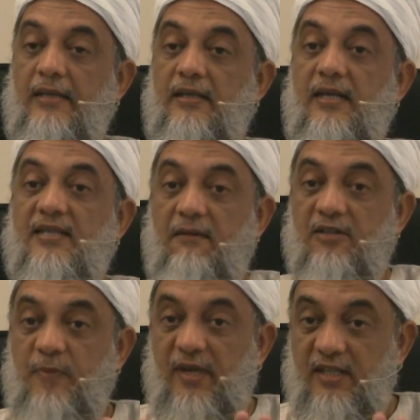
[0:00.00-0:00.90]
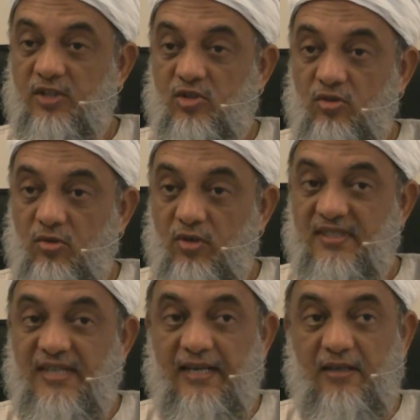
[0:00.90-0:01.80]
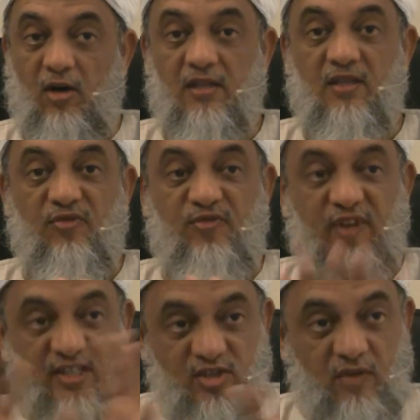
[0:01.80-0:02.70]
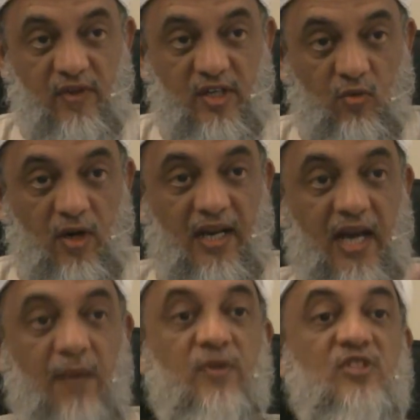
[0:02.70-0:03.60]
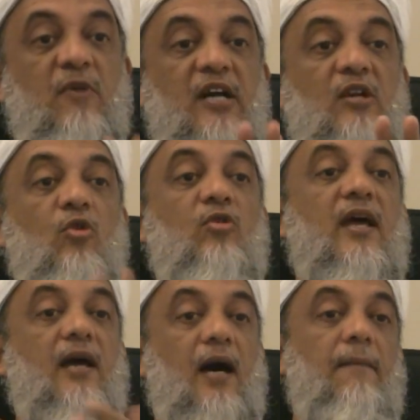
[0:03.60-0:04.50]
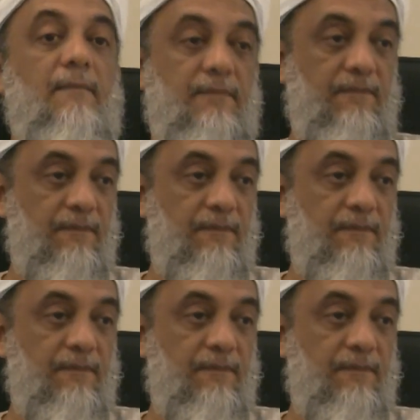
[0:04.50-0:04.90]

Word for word: The reason I'm explaining this to you is that on the face of it, what happens might look like harm.